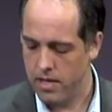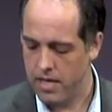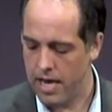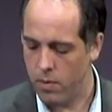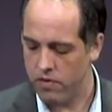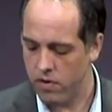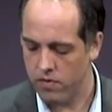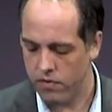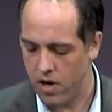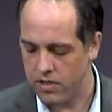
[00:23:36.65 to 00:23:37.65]
Now we've heard
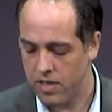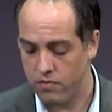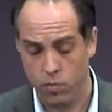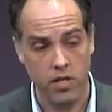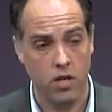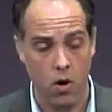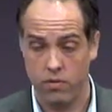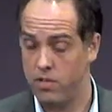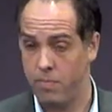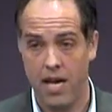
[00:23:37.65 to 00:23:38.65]
for ourselves, we know
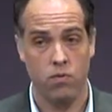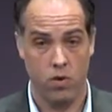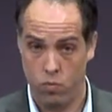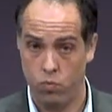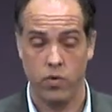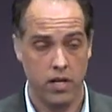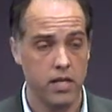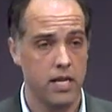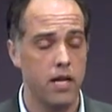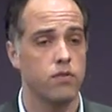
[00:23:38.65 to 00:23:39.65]
this man, he
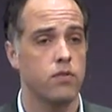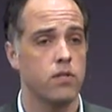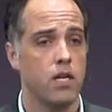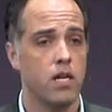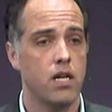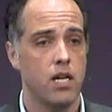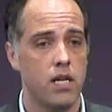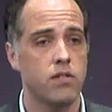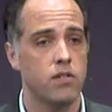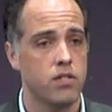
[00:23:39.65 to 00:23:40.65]
really is.
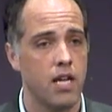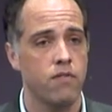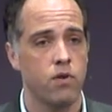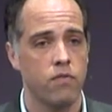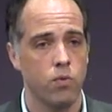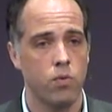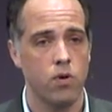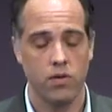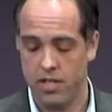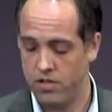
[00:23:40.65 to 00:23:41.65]
He's the Savior of the
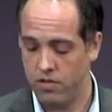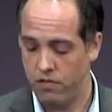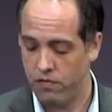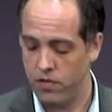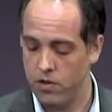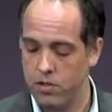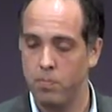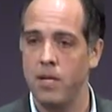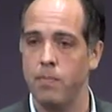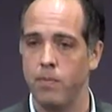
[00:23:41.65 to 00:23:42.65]
world. These are the first
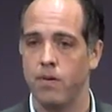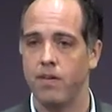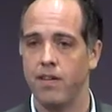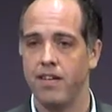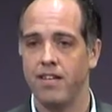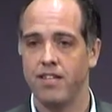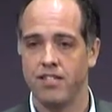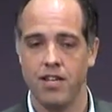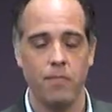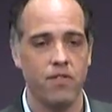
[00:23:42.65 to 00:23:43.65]
people.
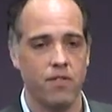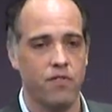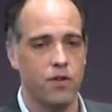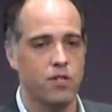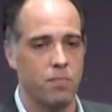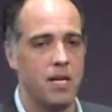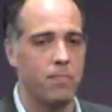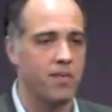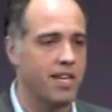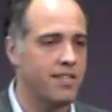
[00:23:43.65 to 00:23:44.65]
Some of the first
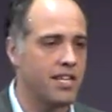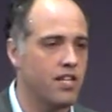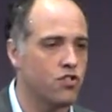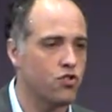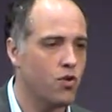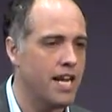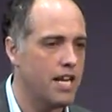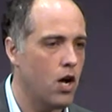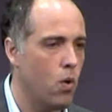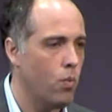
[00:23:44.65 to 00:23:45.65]
people that he said it straight
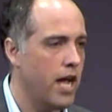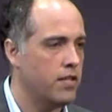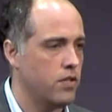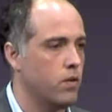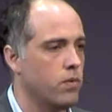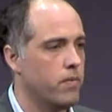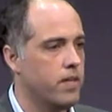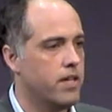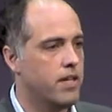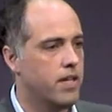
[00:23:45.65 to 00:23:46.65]
away to.
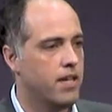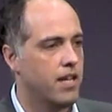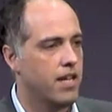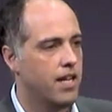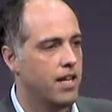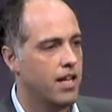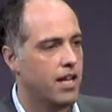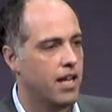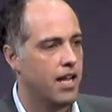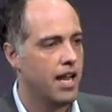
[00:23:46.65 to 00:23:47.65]

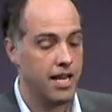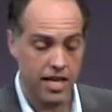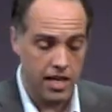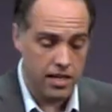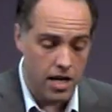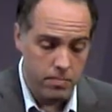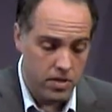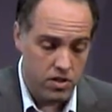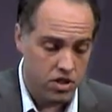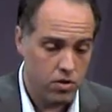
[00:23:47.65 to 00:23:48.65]
And he had come to
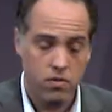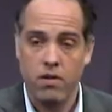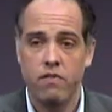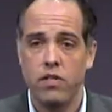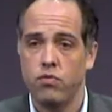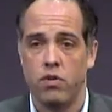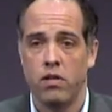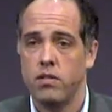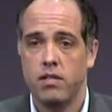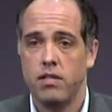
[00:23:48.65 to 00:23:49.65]
the children of Israel.